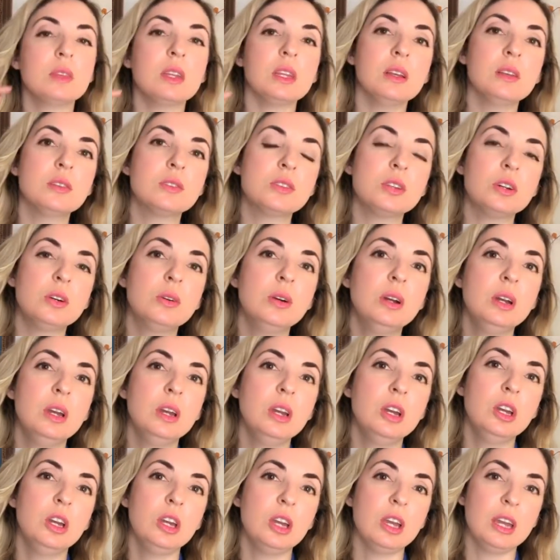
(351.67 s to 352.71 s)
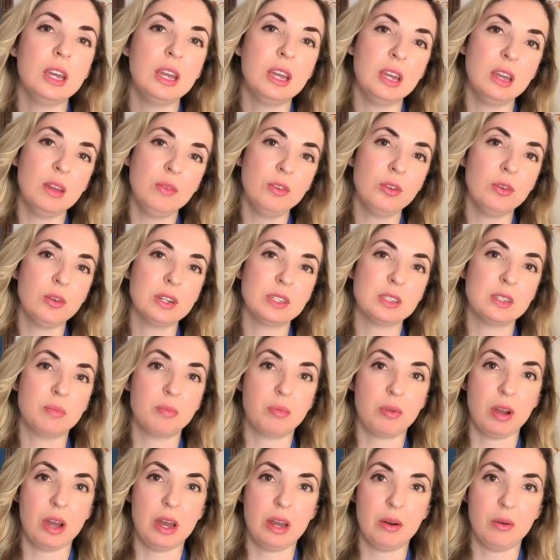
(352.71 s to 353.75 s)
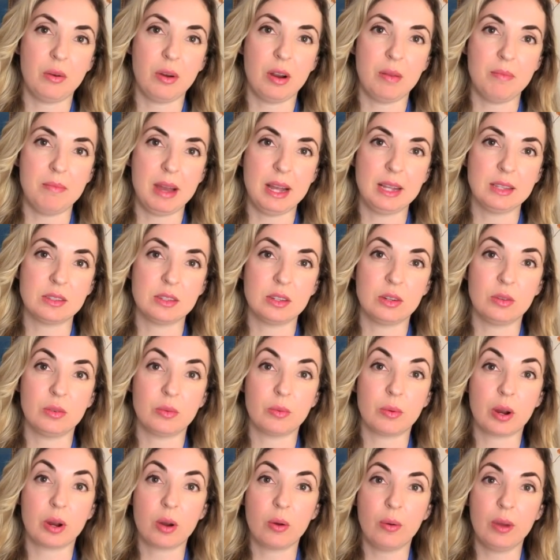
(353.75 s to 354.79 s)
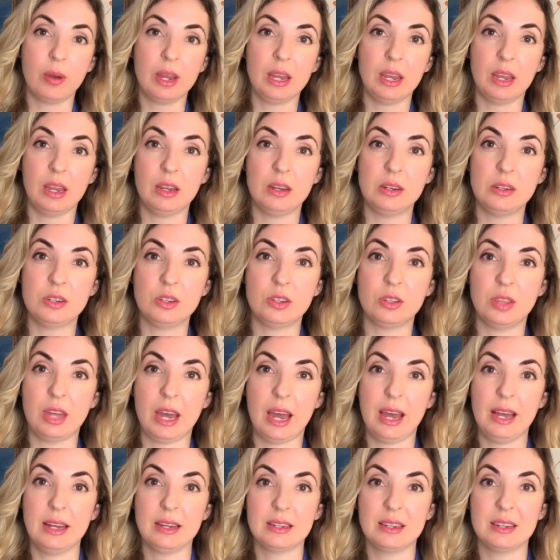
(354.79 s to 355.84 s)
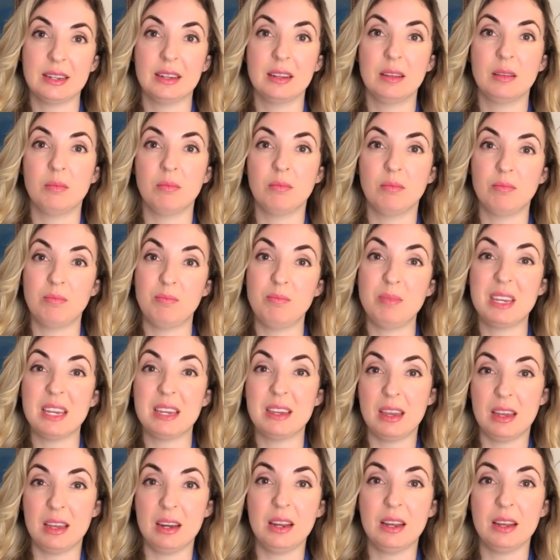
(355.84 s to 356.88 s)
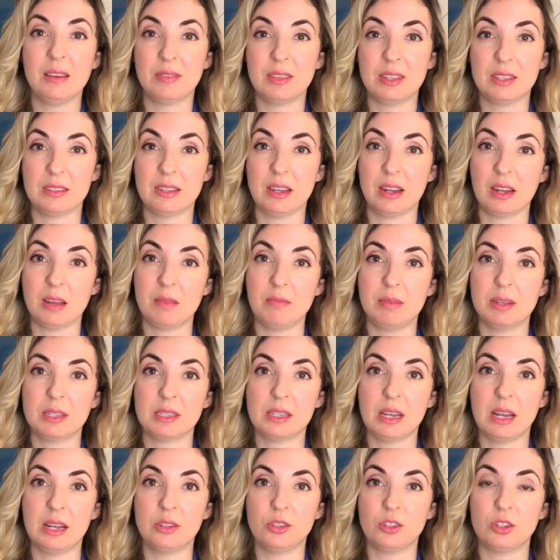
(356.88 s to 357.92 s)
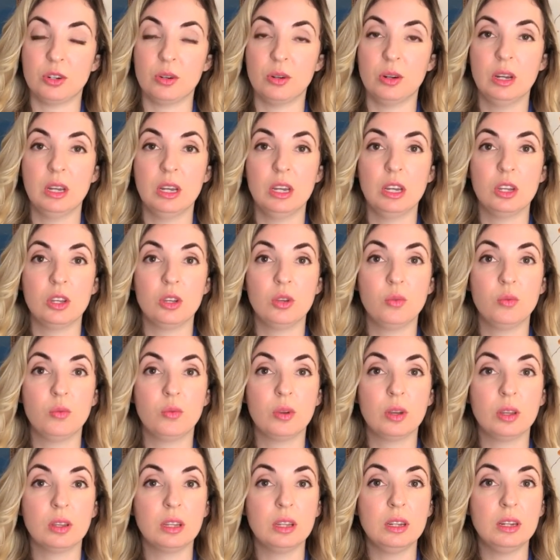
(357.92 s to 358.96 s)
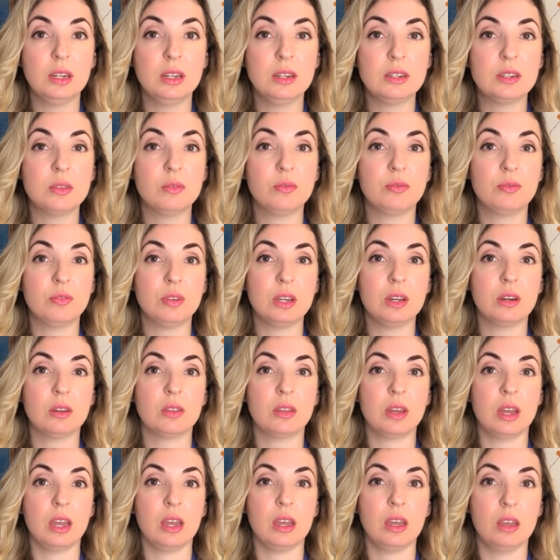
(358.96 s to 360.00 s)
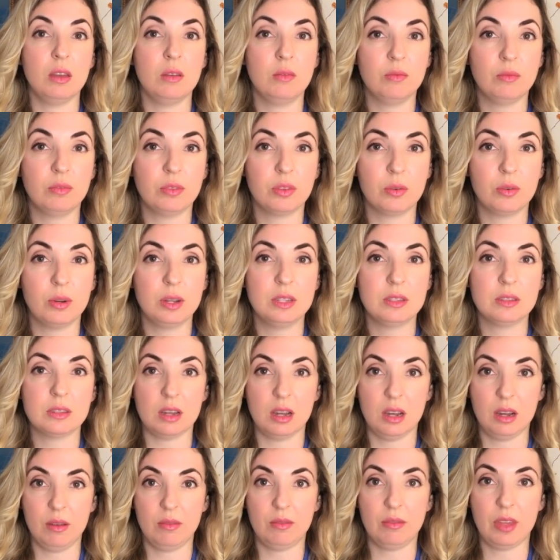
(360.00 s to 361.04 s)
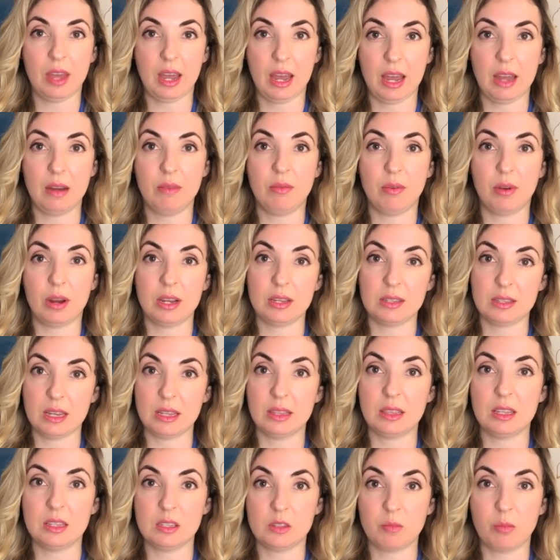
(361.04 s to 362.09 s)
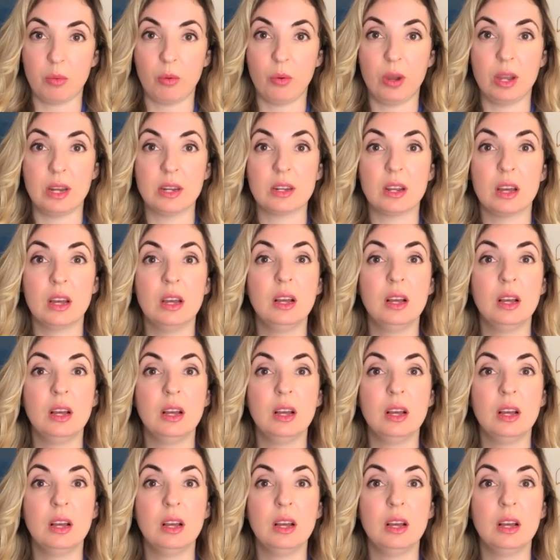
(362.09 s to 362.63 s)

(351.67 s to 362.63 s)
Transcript: So if you're a soprano or mezzo, we're going into that beginning of the second passaggio, you really need to feel the influence of the head voice at this point.